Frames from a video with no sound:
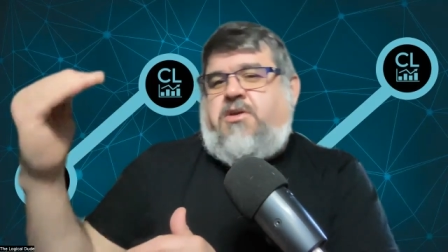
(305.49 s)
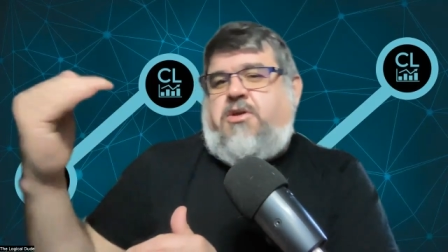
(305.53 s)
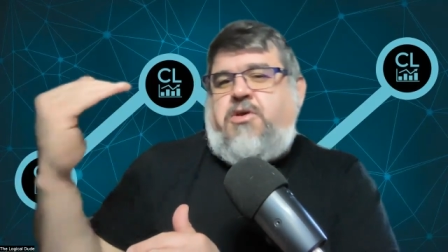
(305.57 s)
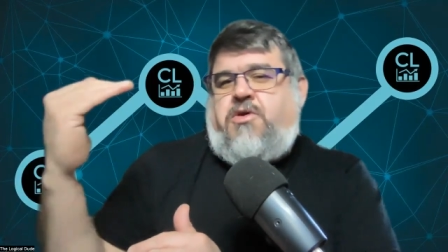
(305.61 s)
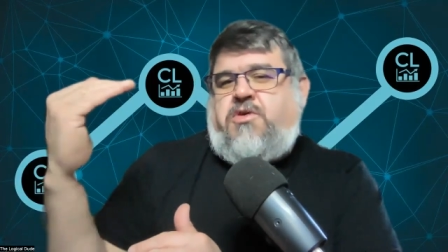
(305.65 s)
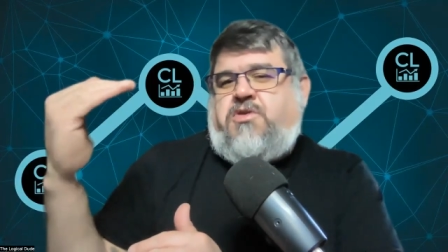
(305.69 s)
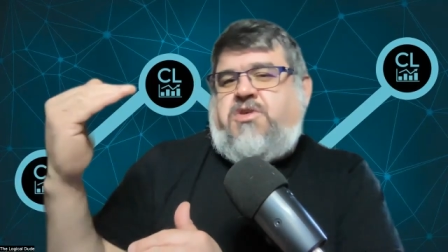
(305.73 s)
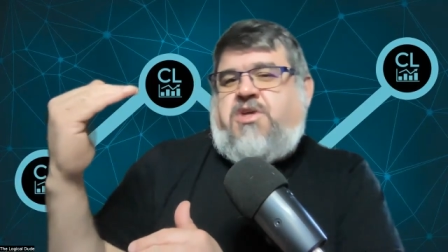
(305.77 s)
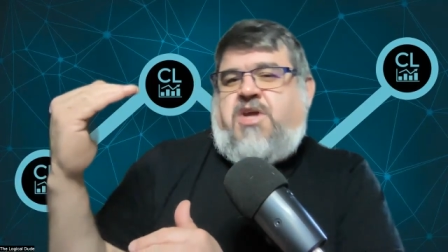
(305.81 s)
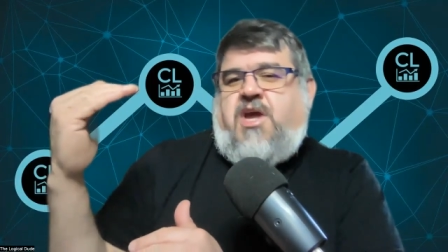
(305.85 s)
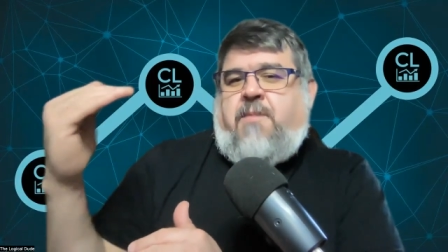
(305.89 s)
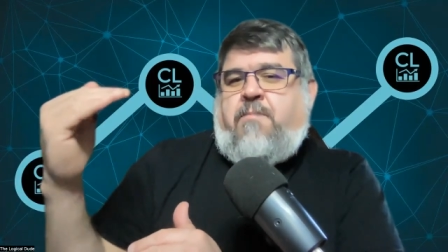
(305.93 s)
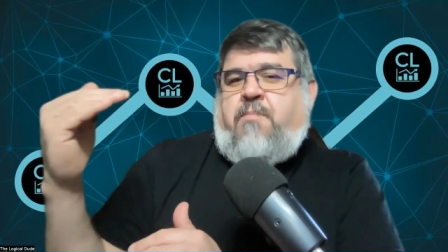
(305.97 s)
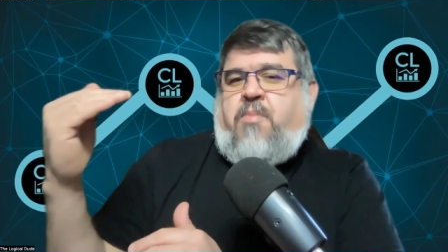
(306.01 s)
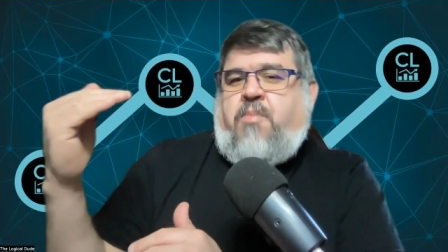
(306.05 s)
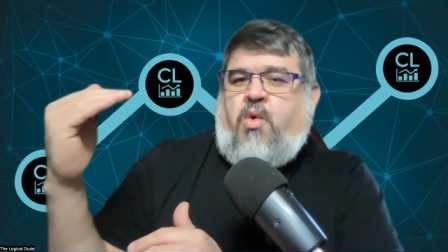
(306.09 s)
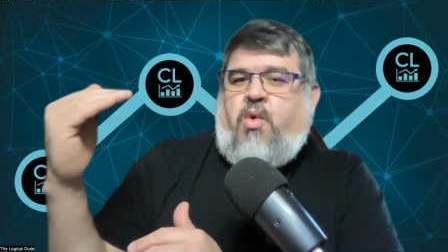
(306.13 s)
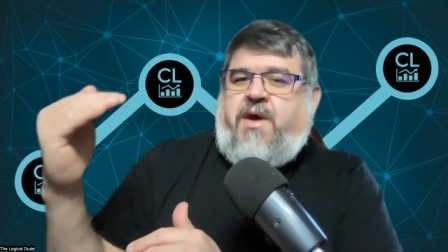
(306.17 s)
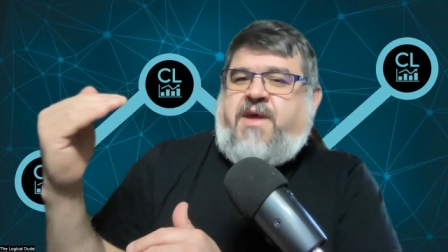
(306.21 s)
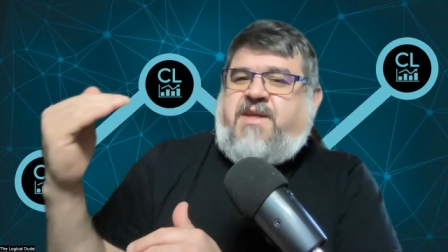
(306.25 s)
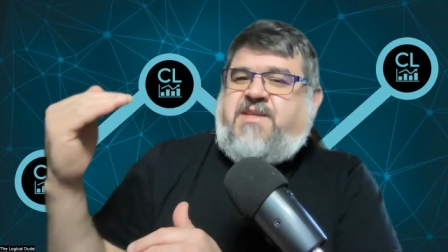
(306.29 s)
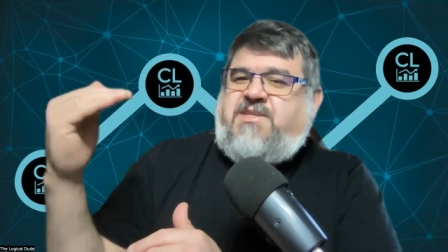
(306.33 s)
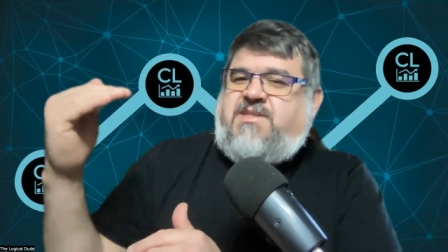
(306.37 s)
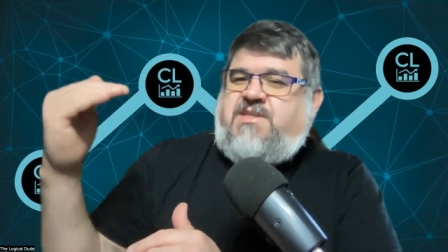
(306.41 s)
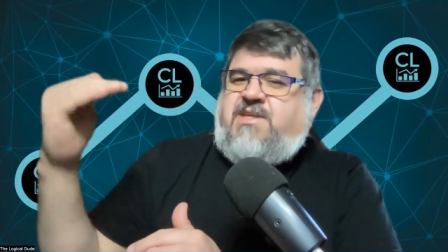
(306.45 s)
usually a
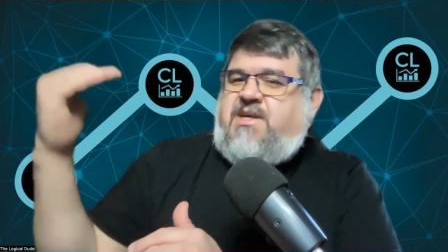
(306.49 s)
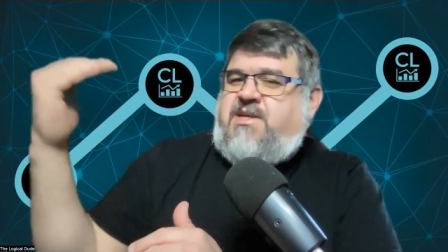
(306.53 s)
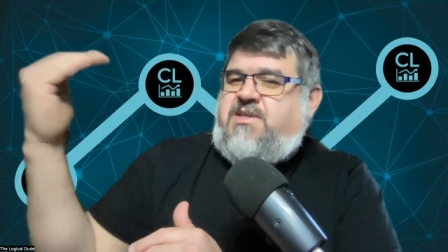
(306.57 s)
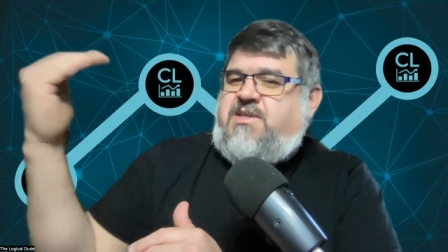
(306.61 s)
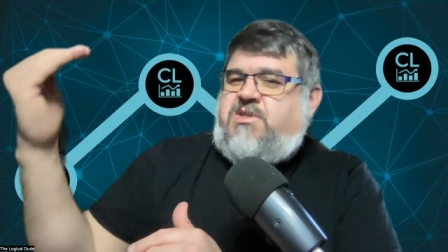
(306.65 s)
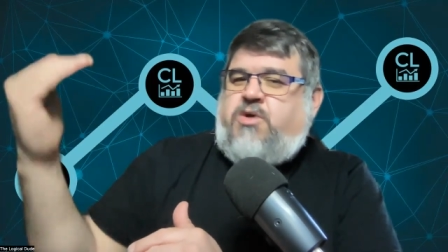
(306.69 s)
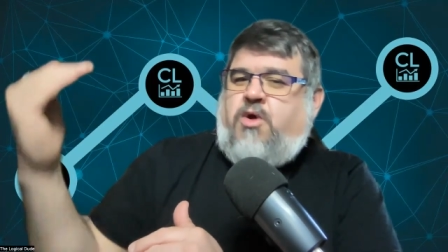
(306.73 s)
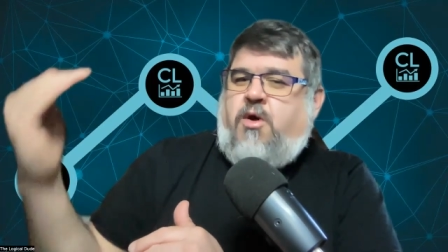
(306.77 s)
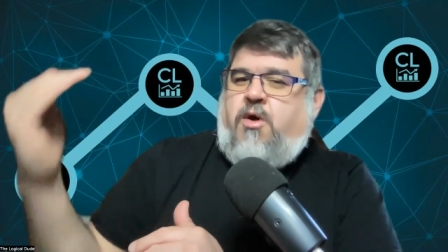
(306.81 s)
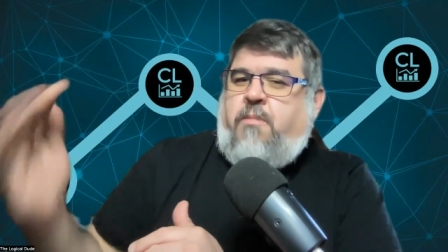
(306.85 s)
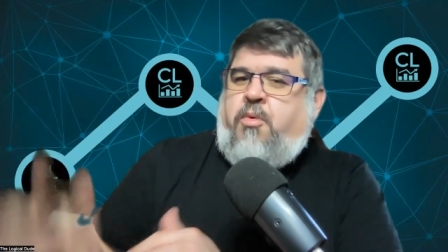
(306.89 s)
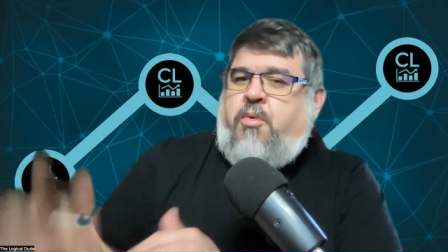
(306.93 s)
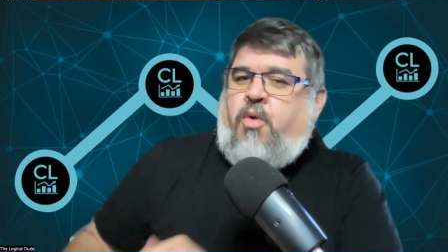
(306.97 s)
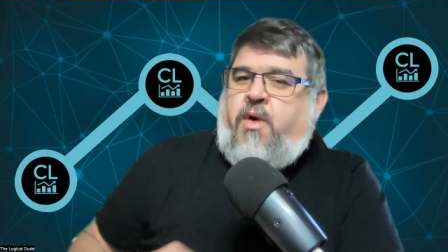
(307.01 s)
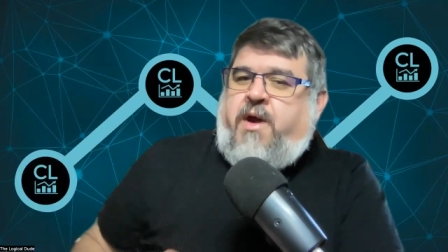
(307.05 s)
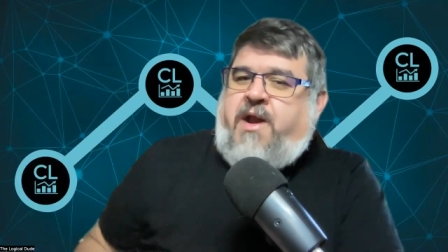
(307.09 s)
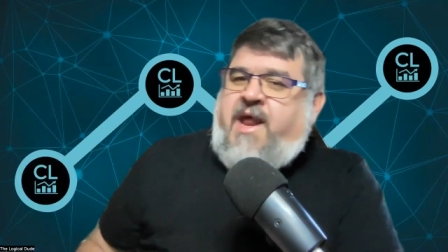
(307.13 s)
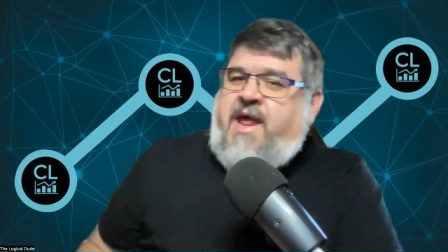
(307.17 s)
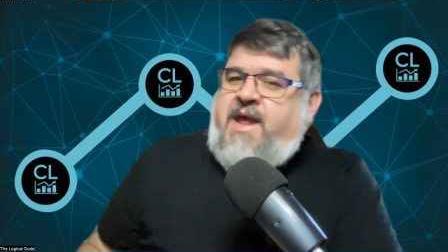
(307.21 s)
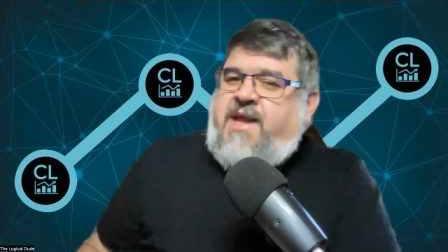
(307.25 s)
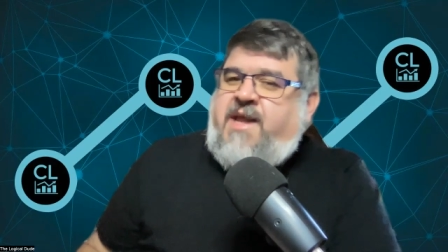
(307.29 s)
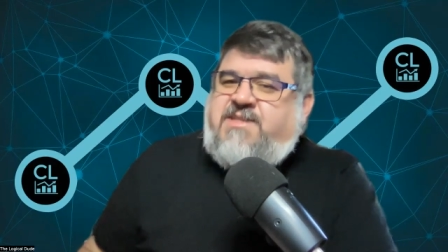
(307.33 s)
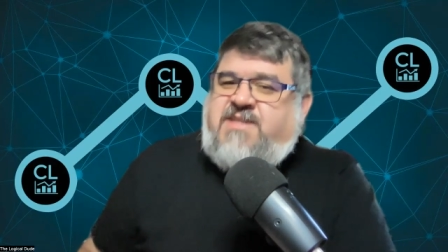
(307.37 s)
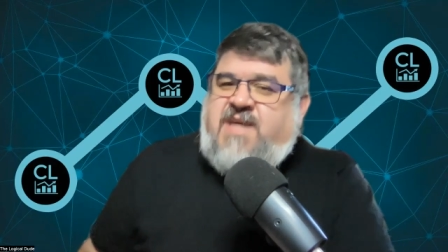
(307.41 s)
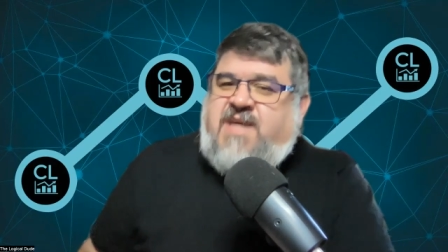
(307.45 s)
0.6 to a
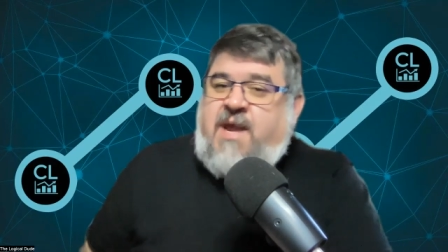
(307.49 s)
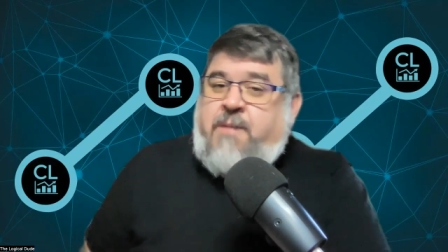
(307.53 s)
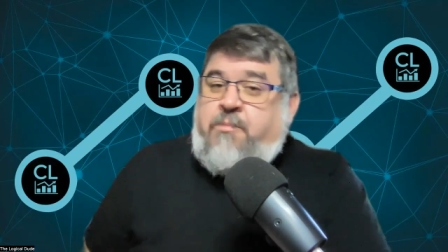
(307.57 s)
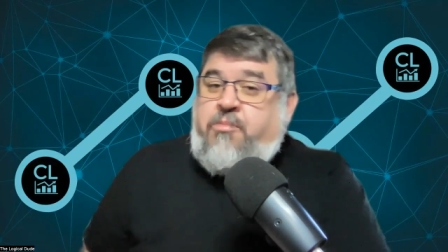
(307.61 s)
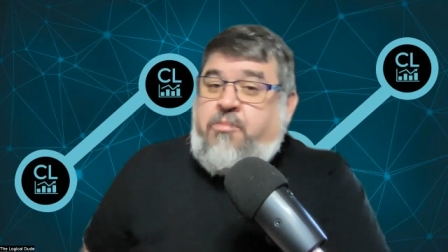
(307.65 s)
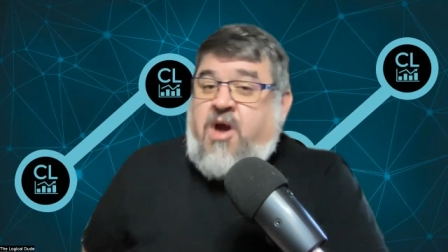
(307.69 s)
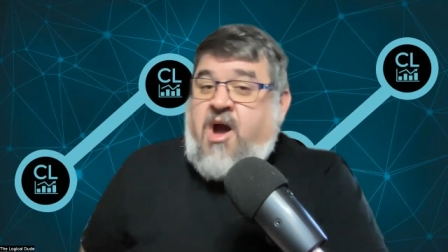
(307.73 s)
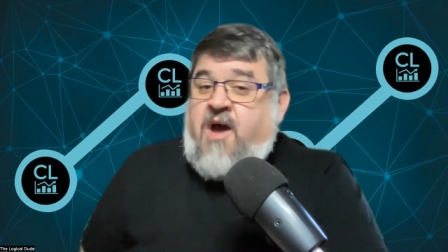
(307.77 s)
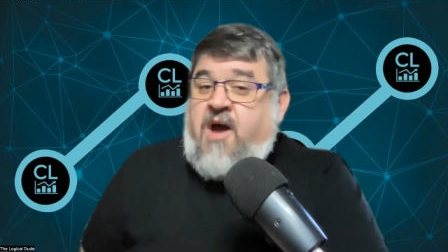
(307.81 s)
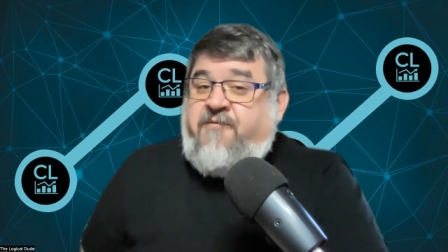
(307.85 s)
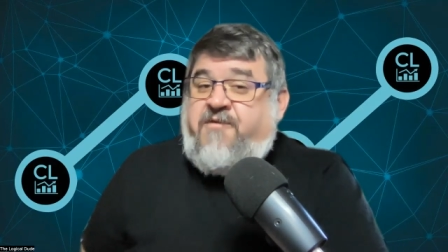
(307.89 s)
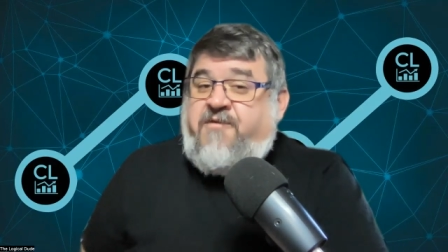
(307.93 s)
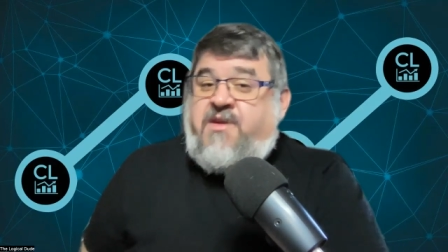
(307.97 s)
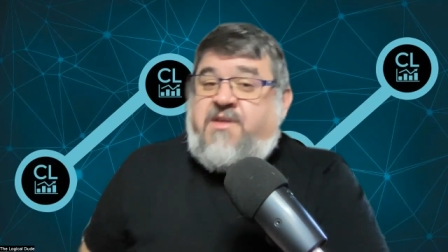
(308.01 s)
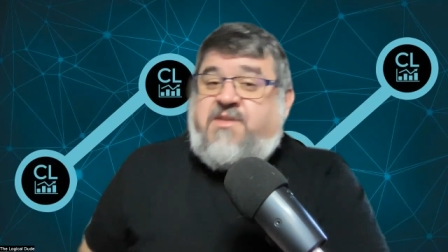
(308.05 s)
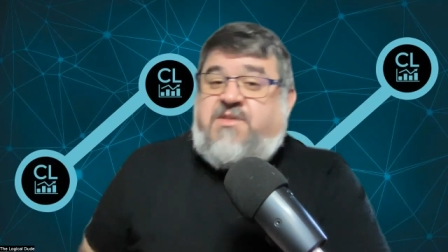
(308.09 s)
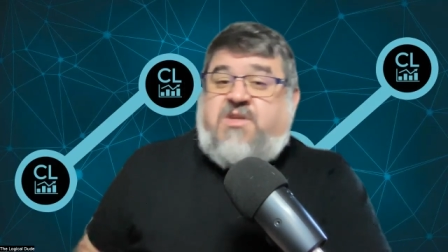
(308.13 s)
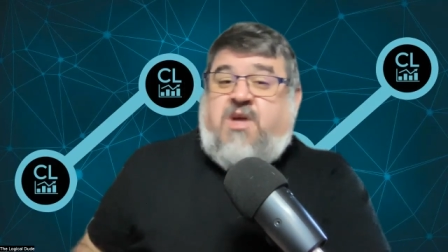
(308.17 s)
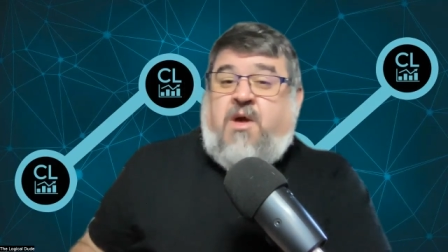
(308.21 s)
0.8 take profit.